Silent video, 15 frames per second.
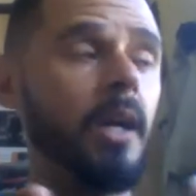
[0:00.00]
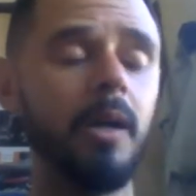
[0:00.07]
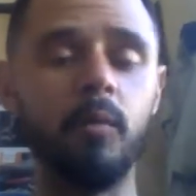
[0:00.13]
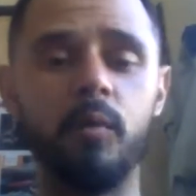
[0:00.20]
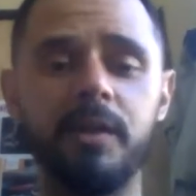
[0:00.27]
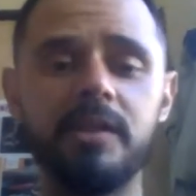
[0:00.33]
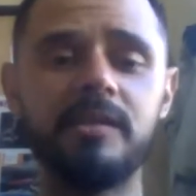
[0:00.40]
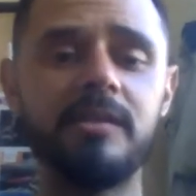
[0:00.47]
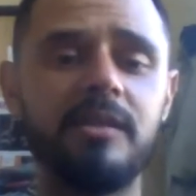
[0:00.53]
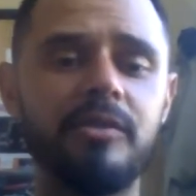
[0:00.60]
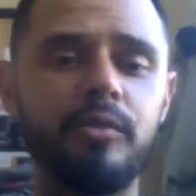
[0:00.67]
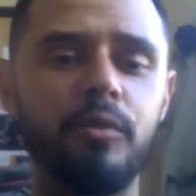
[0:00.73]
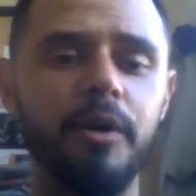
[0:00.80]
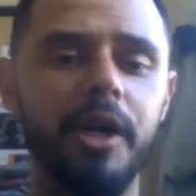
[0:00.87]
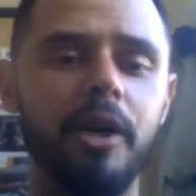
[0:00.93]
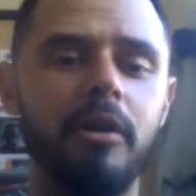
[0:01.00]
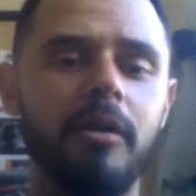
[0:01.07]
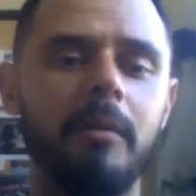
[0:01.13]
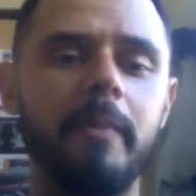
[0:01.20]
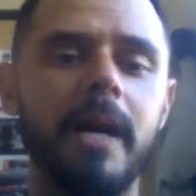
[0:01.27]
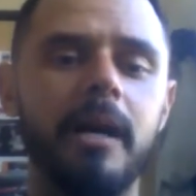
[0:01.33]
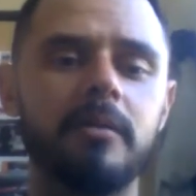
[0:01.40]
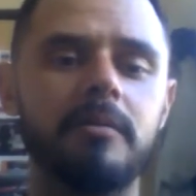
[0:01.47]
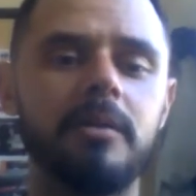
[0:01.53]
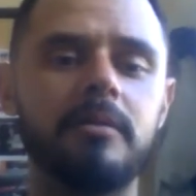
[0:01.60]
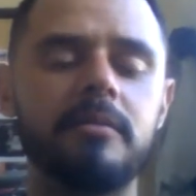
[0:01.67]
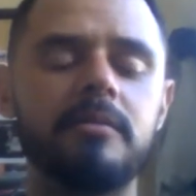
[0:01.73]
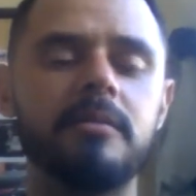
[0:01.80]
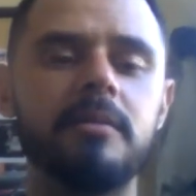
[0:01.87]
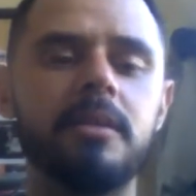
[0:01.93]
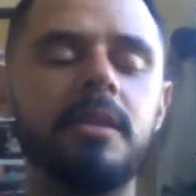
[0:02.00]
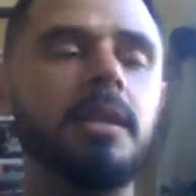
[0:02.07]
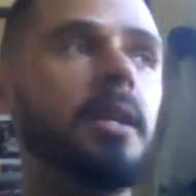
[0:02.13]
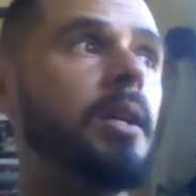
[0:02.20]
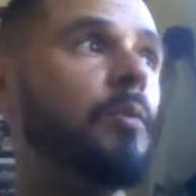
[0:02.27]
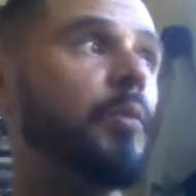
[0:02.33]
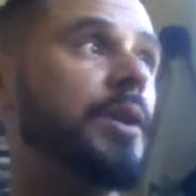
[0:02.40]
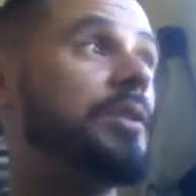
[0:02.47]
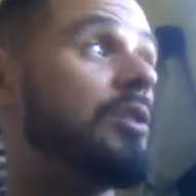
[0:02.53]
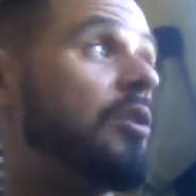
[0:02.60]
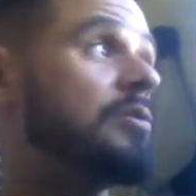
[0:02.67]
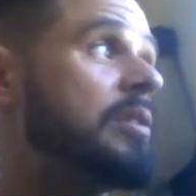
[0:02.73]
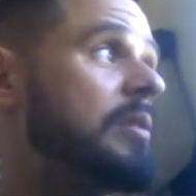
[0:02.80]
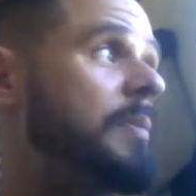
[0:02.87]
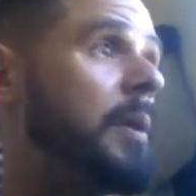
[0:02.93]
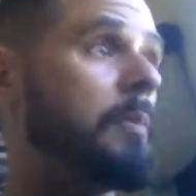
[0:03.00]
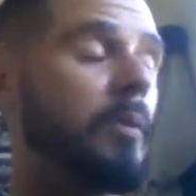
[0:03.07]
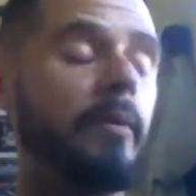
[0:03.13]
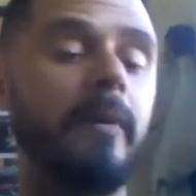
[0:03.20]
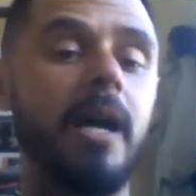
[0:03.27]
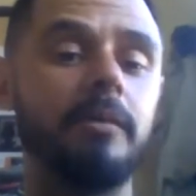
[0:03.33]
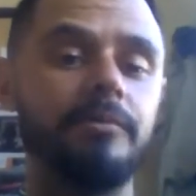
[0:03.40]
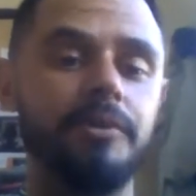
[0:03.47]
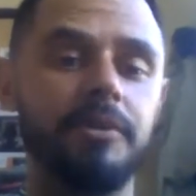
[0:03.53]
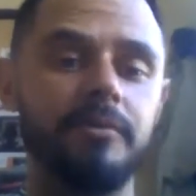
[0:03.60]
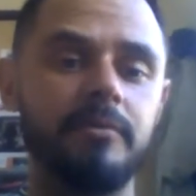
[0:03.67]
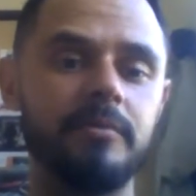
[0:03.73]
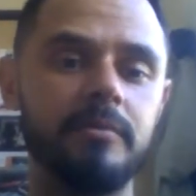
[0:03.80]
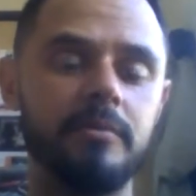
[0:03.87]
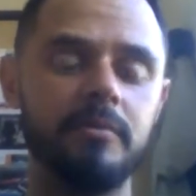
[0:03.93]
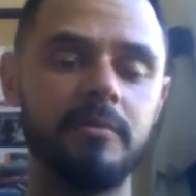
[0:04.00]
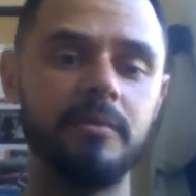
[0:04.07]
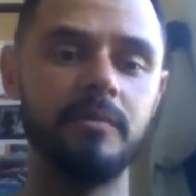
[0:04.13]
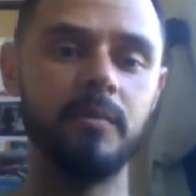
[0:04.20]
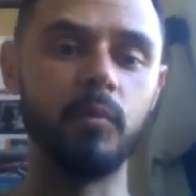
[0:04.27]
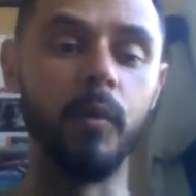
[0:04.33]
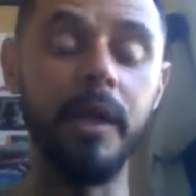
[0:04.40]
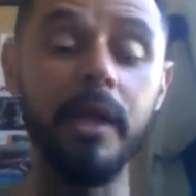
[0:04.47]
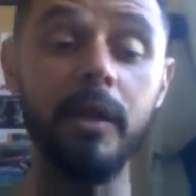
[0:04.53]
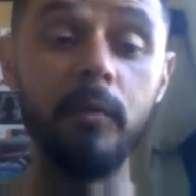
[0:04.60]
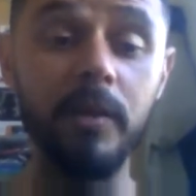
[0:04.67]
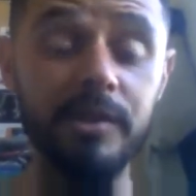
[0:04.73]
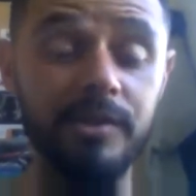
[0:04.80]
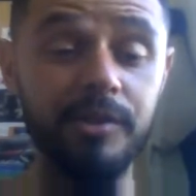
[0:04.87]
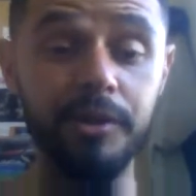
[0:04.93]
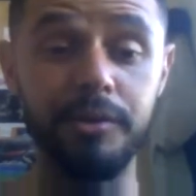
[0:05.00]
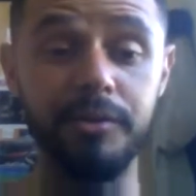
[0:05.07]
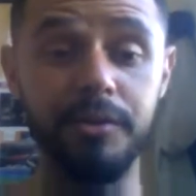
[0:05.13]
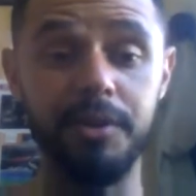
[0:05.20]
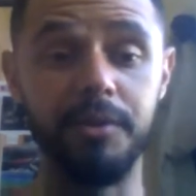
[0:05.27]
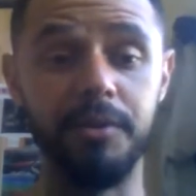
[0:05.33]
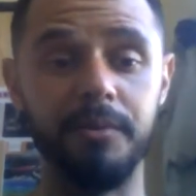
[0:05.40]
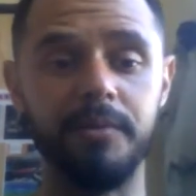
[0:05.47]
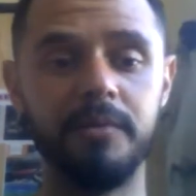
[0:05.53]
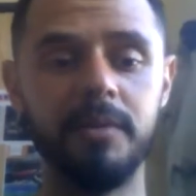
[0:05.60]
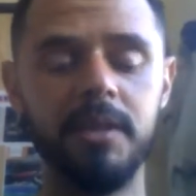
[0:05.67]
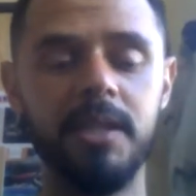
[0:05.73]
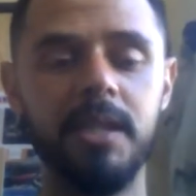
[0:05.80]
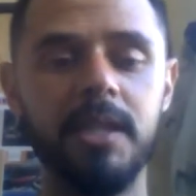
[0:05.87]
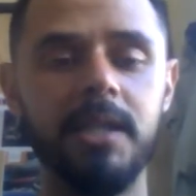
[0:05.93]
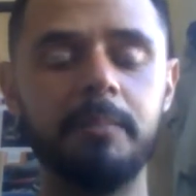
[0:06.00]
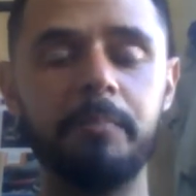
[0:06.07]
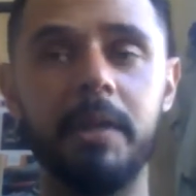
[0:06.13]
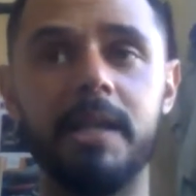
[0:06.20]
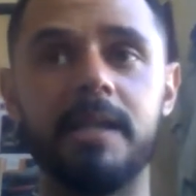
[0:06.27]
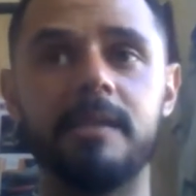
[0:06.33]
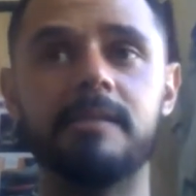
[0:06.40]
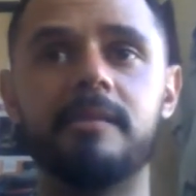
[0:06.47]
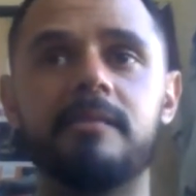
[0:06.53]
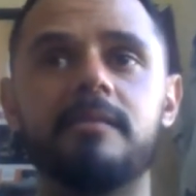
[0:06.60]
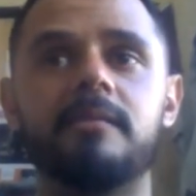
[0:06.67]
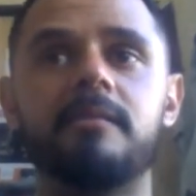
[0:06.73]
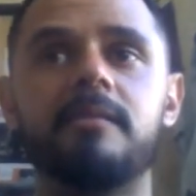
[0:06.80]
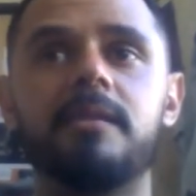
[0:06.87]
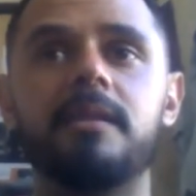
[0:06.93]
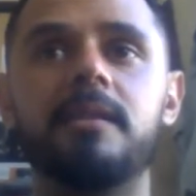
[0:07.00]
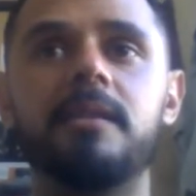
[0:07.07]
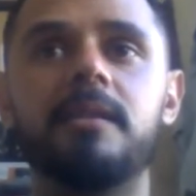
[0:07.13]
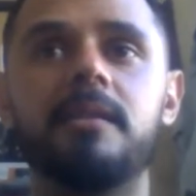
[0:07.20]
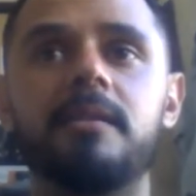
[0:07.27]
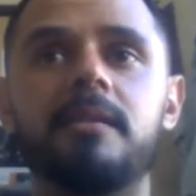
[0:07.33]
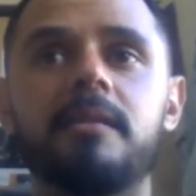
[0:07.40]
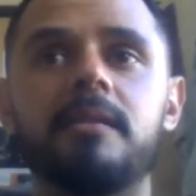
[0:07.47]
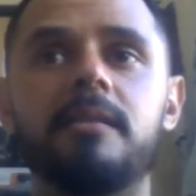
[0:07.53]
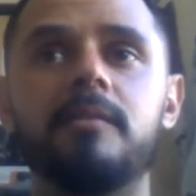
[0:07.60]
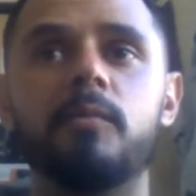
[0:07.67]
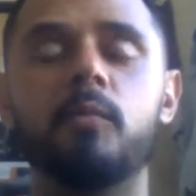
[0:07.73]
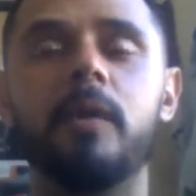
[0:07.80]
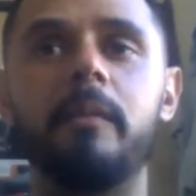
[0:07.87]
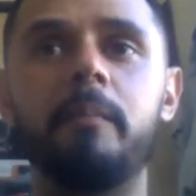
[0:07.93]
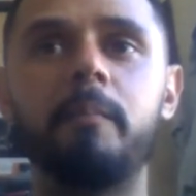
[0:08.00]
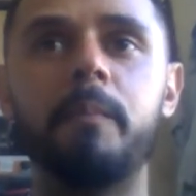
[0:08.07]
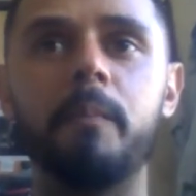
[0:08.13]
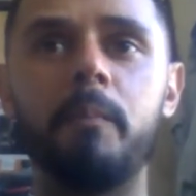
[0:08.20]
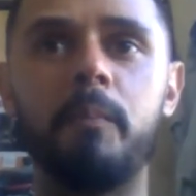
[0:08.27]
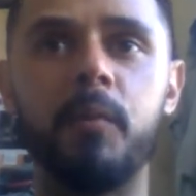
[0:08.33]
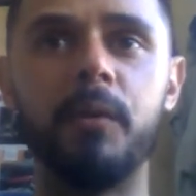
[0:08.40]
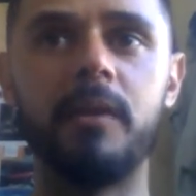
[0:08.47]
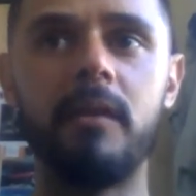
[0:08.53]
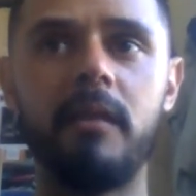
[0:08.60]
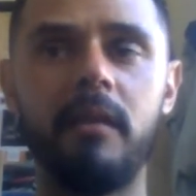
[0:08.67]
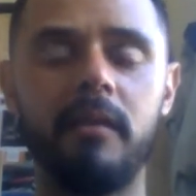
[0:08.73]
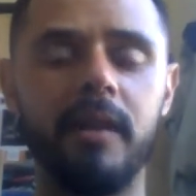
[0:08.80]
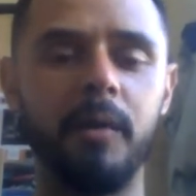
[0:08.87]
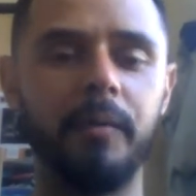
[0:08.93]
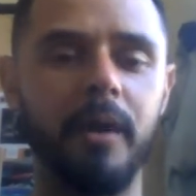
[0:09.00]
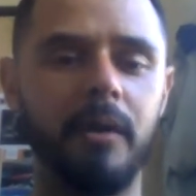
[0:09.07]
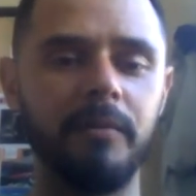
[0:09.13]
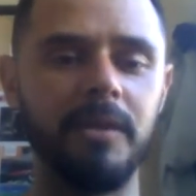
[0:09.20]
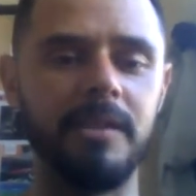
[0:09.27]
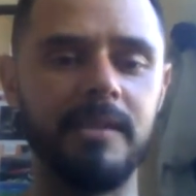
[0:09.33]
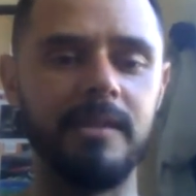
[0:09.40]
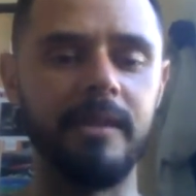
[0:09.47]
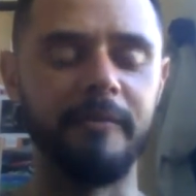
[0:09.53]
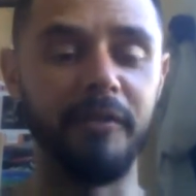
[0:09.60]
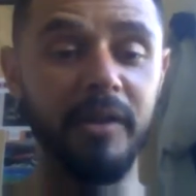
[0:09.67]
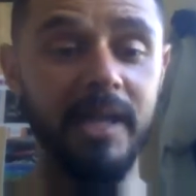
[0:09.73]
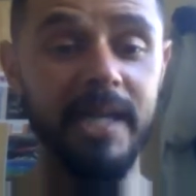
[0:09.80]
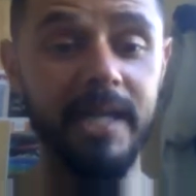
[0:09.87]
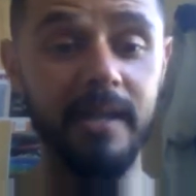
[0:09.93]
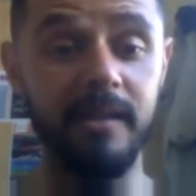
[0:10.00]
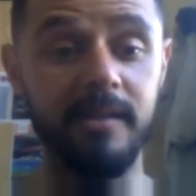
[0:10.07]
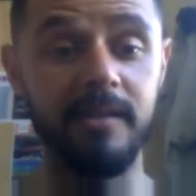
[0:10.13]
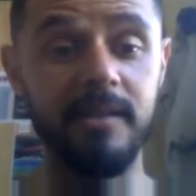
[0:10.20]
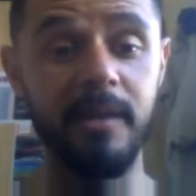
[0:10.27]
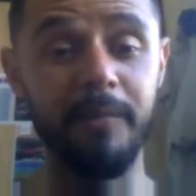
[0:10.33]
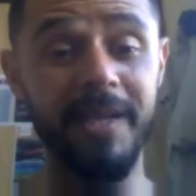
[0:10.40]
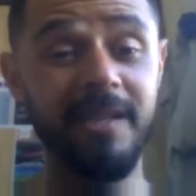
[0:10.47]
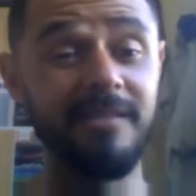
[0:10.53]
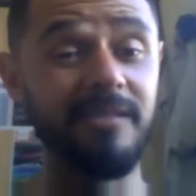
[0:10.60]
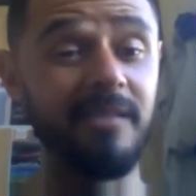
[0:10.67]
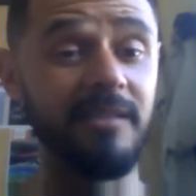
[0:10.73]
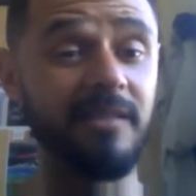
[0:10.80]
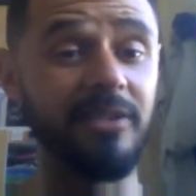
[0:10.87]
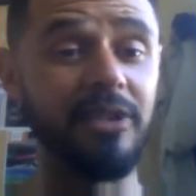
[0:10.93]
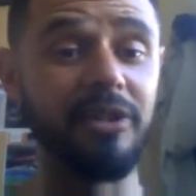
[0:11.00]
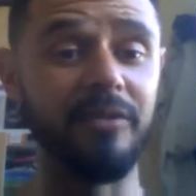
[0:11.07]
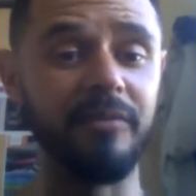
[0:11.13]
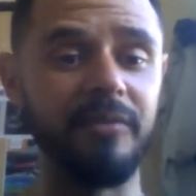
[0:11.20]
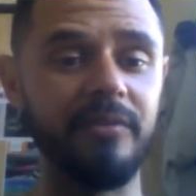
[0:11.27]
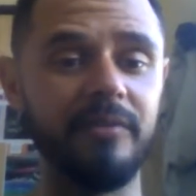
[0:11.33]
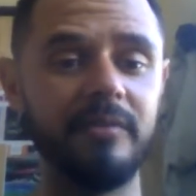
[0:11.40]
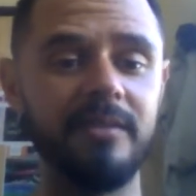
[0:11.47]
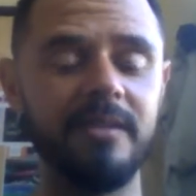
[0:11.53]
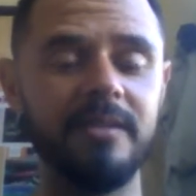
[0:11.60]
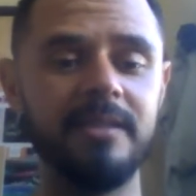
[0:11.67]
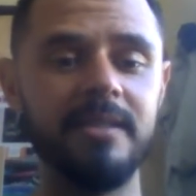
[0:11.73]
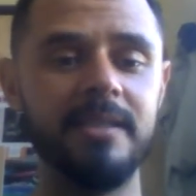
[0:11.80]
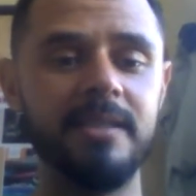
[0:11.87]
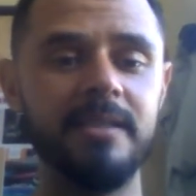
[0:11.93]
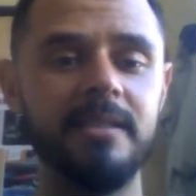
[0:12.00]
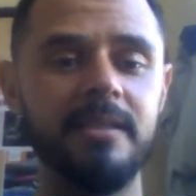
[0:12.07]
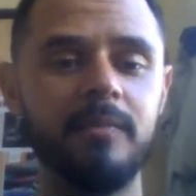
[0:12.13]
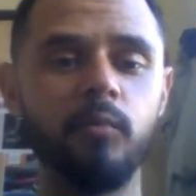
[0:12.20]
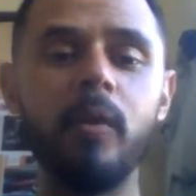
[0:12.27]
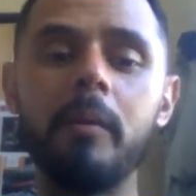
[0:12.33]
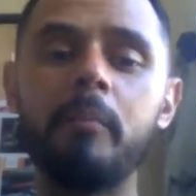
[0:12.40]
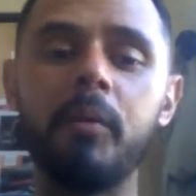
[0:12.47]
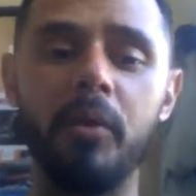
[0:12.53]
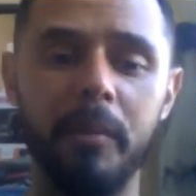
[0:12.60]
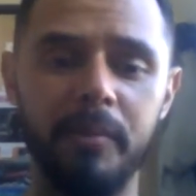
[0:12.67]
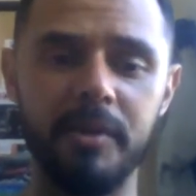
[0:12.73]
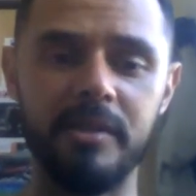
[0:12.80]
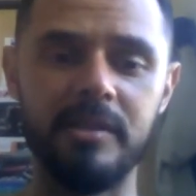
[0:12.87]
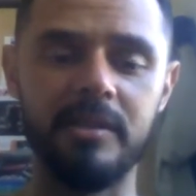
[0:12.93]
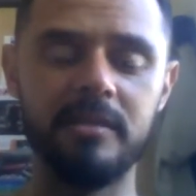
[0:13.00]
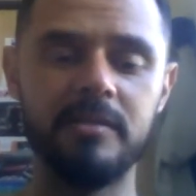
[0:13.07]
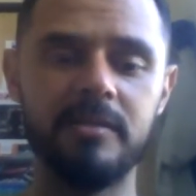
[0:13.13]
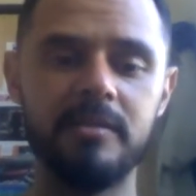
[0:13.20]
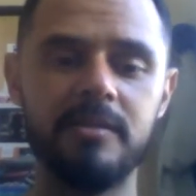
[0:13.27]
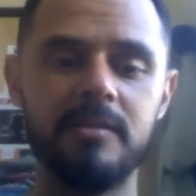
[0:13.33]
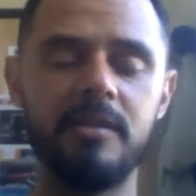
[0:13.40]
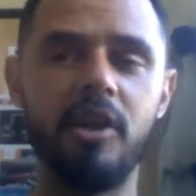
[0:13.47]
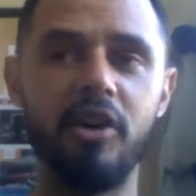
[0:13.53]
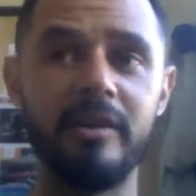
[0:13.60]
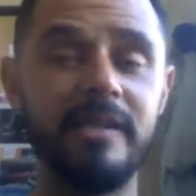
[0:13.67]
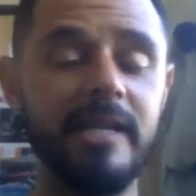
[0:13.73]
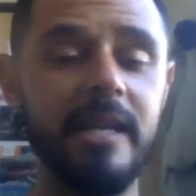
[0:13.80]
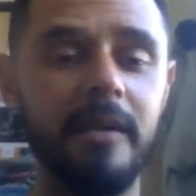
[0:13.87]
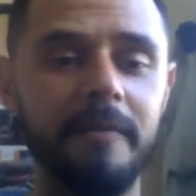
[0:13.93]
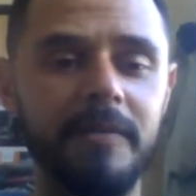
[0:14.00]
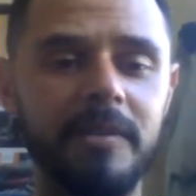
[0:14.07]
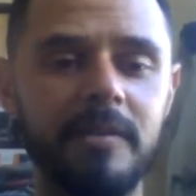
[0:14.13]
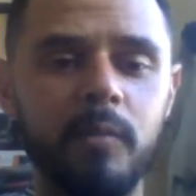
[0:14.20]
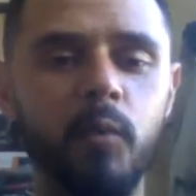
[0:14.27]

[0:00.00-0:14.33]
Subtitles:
What is the story all about? What is all these people around you? What he wants you to do? Because one important thing that we always forget, that we're here to serve one purpose, ourselves.